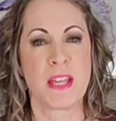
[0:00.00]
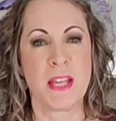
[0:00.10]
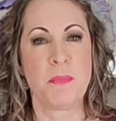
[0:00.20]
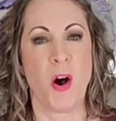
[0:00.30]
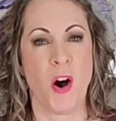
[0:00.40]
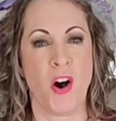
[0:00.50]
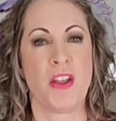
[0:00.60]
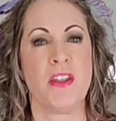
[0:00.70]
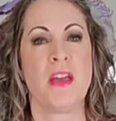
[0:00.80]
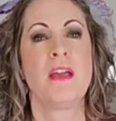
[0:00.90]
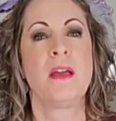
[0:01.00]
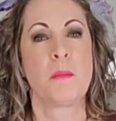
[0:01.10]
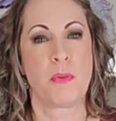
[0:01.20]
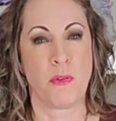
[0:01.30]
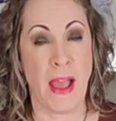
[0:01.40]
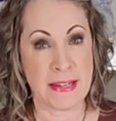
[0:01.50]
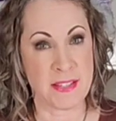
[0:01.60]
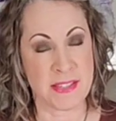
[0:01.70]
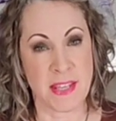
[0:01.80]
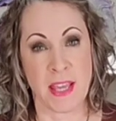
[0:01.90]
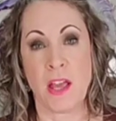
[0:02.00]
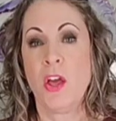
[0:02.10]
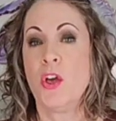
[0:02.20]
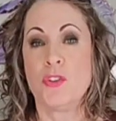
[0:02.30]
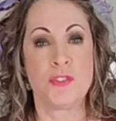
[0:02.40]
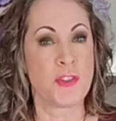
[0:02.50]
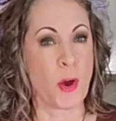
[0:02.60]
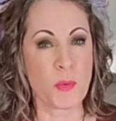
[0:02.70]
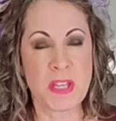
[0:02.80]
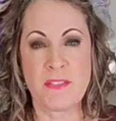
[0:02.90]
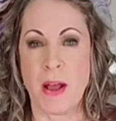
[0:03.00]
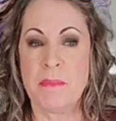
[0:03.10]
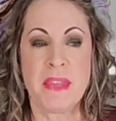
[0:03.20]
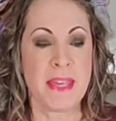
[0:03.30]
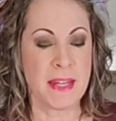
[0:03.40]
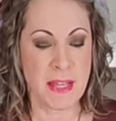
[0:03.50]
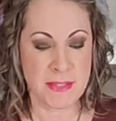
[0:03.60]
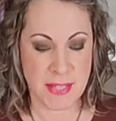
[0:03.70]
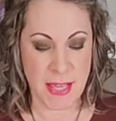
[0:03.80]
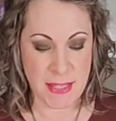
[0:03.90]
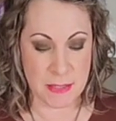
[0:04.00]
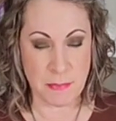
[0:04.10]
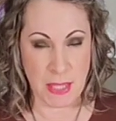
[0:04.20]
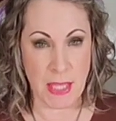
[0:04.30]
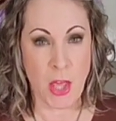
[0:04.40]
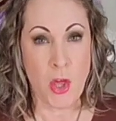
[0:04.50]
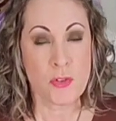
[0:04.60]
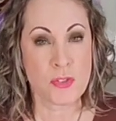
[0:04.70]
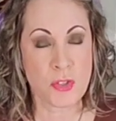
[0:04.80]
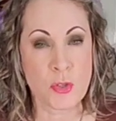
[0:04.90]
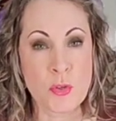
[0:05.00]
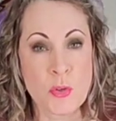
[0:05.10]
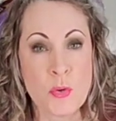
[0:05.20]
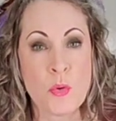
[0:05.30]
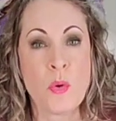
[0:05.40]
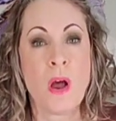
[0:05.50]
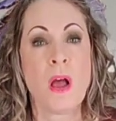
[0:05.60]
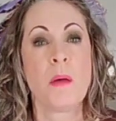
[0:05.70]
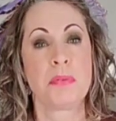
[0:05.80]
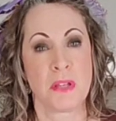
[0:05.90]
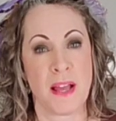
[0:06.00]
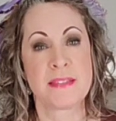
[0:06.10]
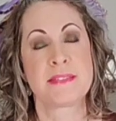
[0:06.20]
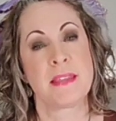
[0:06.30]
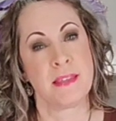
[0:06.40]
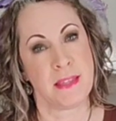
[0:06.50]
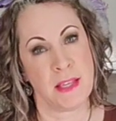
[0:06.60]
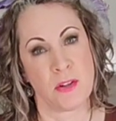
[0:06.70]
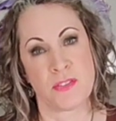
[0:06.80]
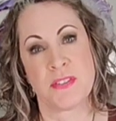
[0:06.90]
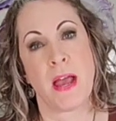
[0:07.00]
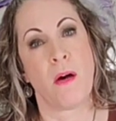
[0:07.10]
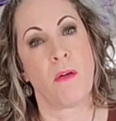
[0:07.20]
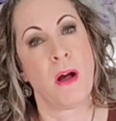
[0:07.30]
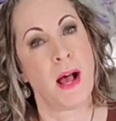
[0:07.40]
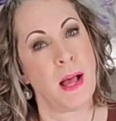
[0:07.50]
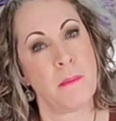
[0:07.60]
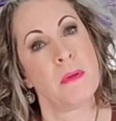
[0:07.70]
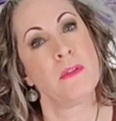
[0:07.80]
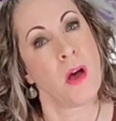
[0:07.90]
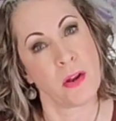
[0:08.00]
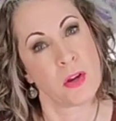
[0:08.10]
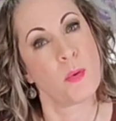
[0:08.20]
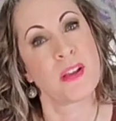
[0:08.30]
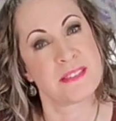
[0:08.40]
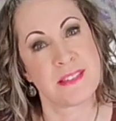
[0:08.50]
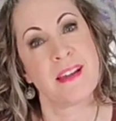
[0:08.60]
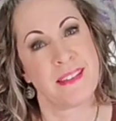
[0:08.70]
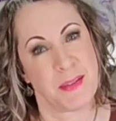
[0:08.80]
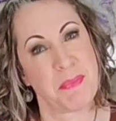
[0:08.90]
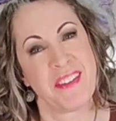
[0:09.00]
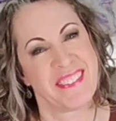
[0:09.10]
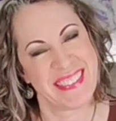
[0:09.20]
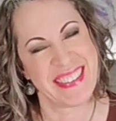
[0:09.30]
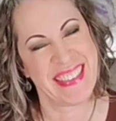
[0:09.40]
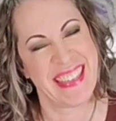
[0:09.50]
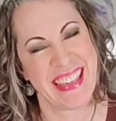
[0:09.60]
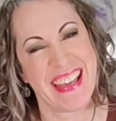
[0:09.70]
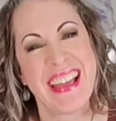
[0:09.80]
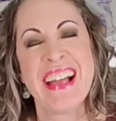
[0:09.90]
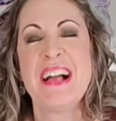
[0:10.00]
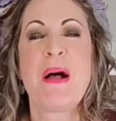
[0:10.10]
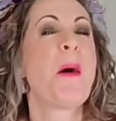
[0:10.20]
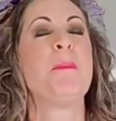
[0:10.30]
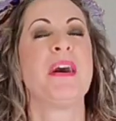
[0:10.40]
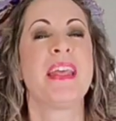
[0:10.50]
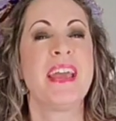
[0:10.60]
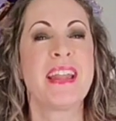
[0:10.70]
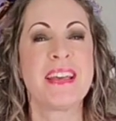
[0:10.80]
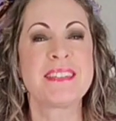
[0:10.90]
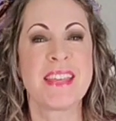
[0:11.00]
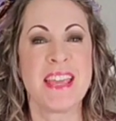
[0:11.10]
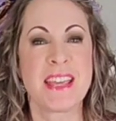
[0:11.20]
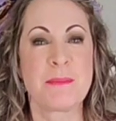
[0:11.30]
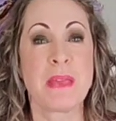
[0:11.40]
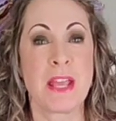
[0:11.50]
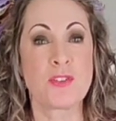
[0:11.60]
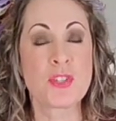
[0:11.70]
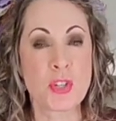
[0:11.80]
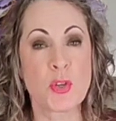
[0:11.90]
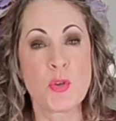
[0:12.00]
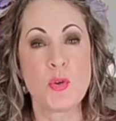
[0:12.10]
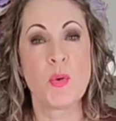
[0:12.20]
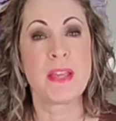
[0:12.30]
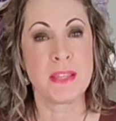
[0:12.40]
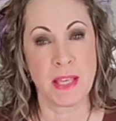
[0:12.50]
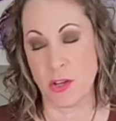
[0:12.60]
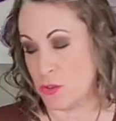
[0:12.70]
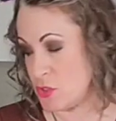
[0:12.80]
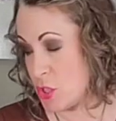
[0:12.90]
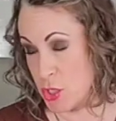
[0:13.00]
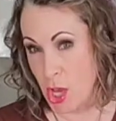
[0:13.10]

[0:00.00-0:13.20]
keep on practicing. Don't give up. It has taken me 2+ years. Now, I'm not a quick study apparently, but it has taken me 2 years to